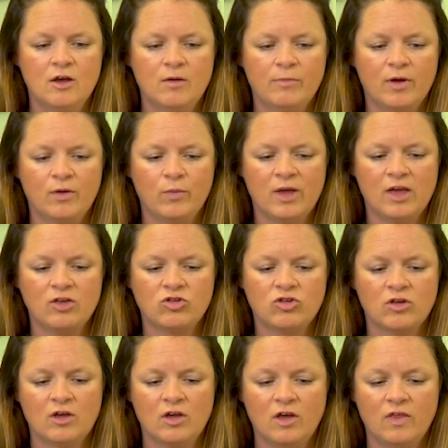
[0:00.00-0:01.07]
by which
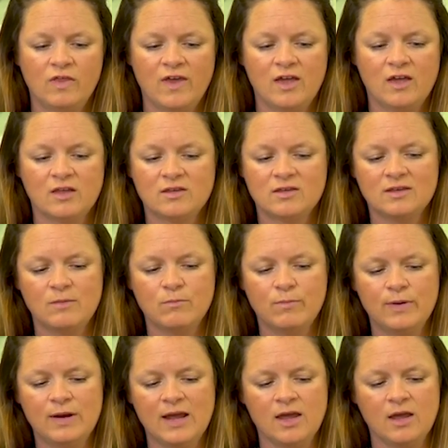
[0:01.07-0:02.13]
they can
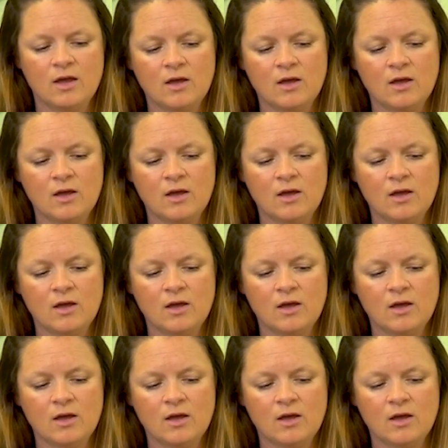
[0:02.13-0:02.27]
simply